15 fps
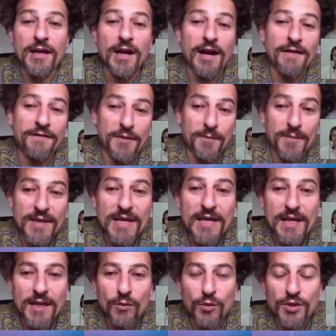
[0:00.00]
get off the
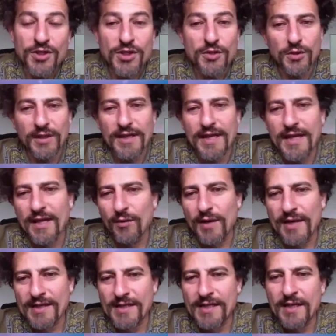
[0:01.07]
meat, which is really
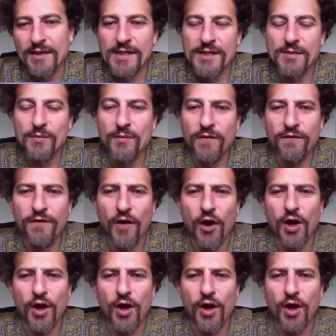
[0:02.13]
interesting because